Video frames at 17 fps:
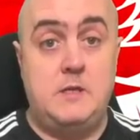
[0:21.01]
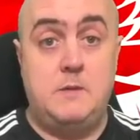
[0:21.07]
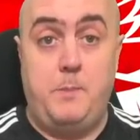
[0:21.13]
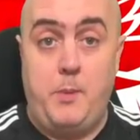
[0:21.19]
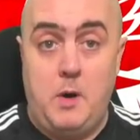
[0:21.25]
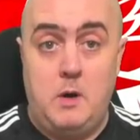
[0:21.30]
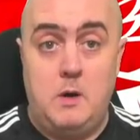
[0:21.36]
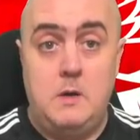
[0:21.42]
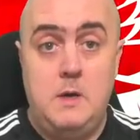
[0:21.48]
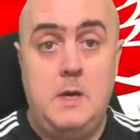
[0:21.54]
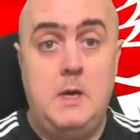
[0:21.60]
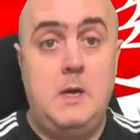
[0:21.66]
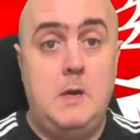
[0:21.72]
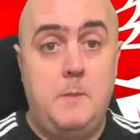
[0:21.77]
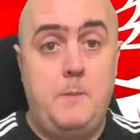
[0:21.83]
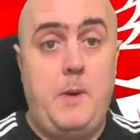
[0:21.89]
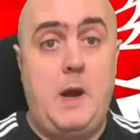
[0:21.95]
but
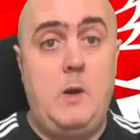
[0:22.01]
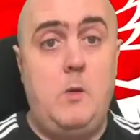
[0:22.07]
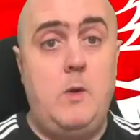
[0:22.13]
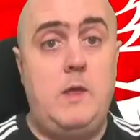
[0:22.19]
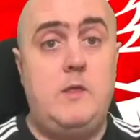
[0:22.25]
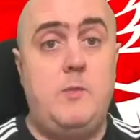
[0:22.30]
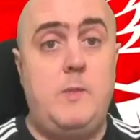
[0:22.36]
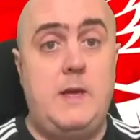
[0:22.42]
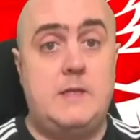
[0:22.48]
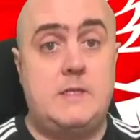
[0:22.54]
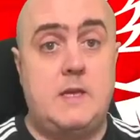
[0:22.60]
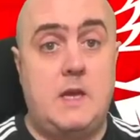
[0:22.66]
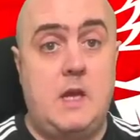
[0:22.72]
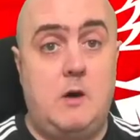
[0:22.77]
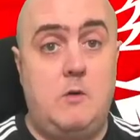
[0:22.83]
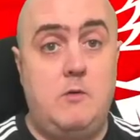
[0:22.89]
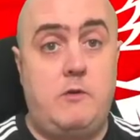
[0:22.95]
bear with me as I
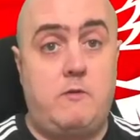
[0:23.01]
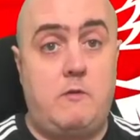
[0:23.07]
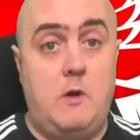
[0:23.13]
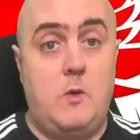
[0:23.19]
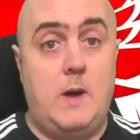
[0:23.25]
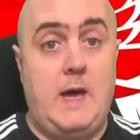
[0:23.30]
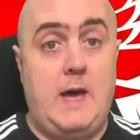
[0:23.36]
go through it,